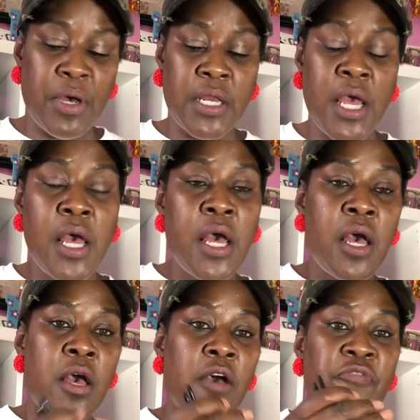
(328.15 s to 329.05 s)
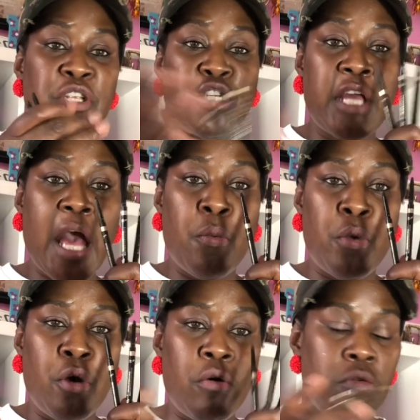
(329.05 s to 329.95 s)
but eventually I
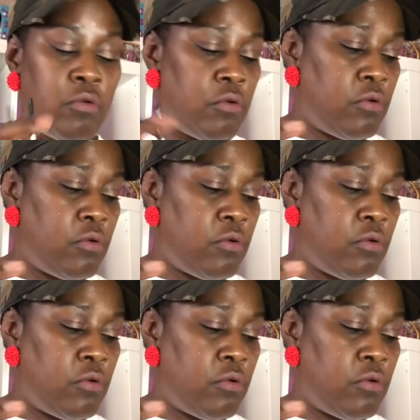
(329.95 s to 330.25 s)
will